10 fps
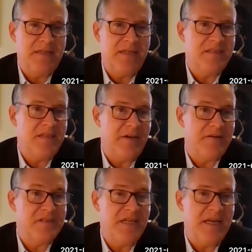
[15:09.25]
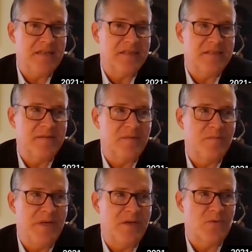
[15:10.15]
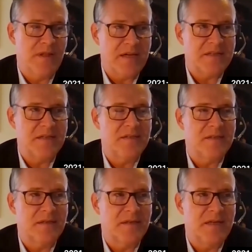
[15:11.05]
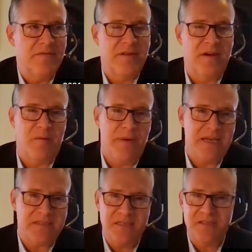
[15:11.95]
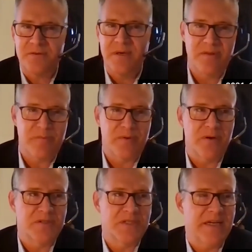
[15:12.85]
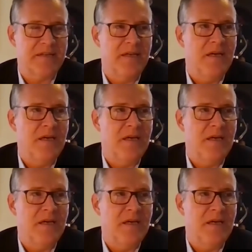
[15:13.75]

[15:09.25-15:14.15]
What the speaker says: TC Energy has been reluctant, given our past history with the project,